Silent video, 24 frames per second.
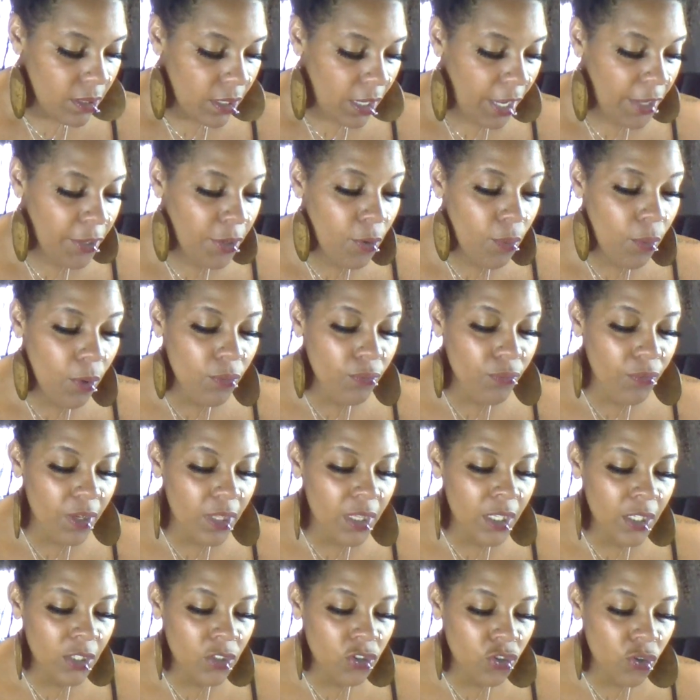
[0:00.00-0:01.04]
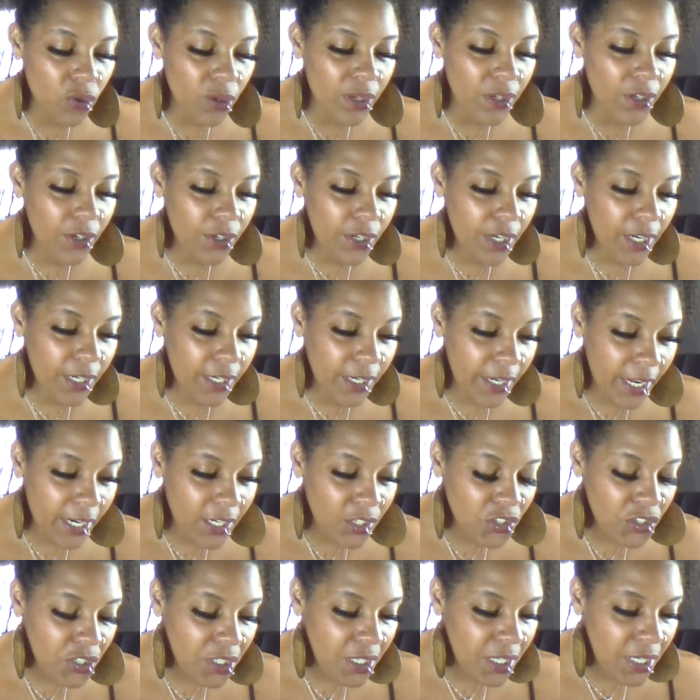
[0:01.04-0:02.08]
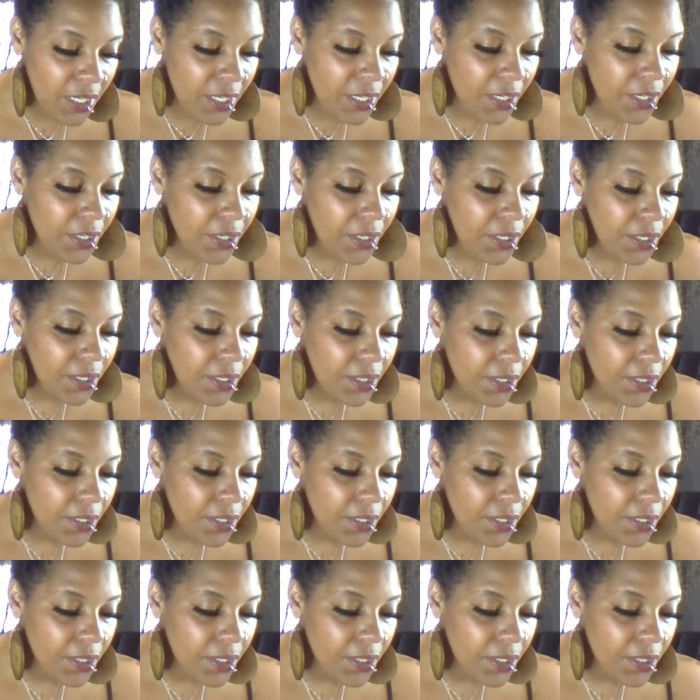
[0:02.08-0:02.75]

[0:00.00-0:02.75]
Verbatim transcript: And you were really enjoying your connection here.